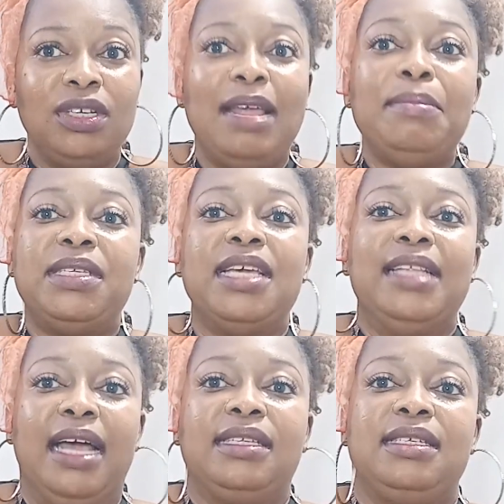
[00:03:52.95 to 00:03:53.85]
Let me say
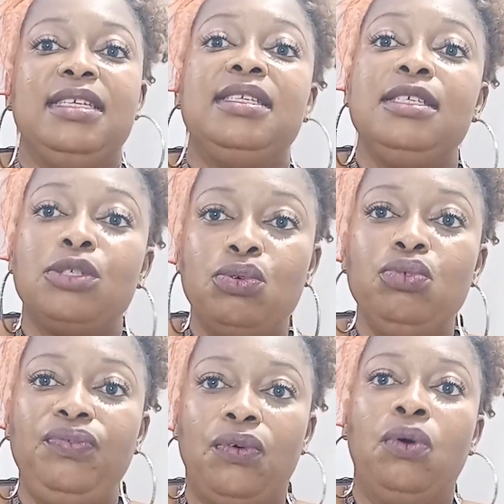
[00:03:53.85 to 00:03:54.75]
that it is
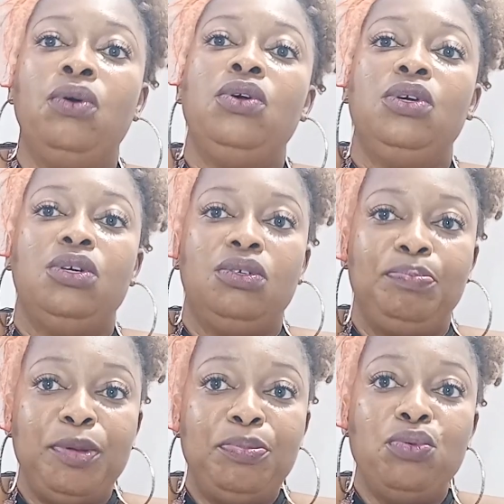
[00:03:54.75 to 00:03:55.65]
good for
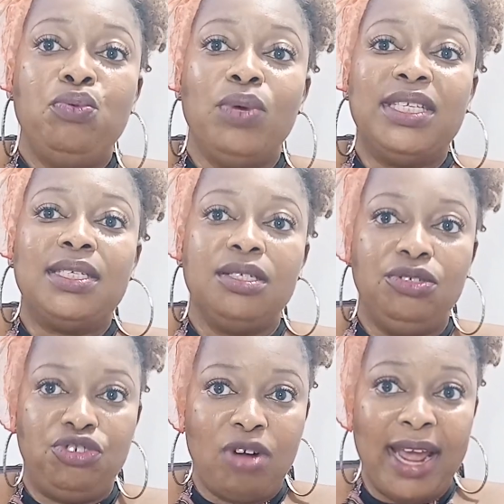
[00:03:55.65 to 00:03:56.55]
people with
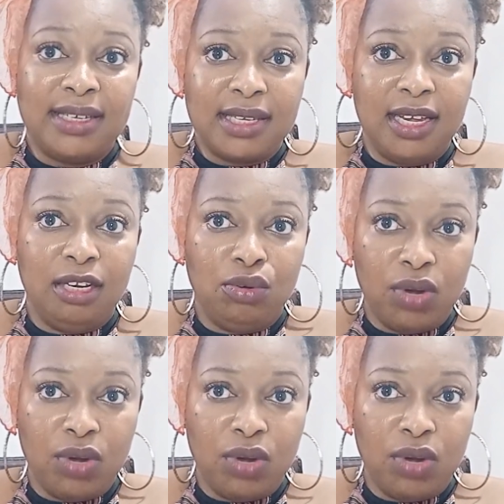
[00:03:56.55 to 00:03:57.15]
dry skin.